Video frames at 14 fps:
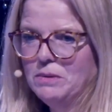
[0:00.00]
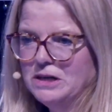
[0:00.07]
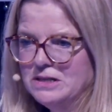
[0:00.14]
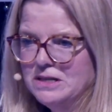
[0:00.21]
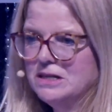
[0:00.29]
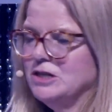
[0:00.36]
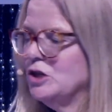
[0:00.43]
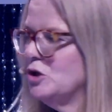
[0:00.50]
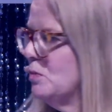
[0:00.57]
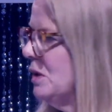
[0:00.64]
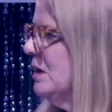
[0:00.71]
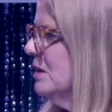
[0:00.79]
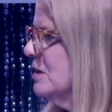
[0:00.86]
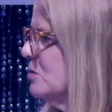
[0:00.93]
it's easy to be
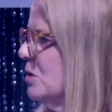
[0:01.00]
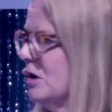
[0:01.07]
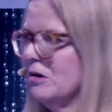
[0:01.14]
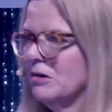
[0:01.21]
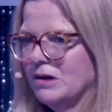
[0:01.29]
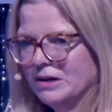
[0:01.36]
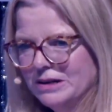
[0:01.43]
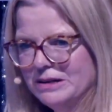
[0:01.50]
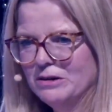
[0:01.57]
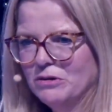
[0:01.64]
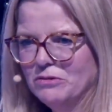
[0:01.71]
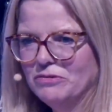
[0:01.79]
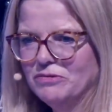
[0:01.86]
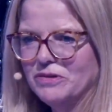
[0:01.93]
because we are kind
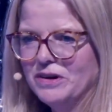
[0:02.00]
of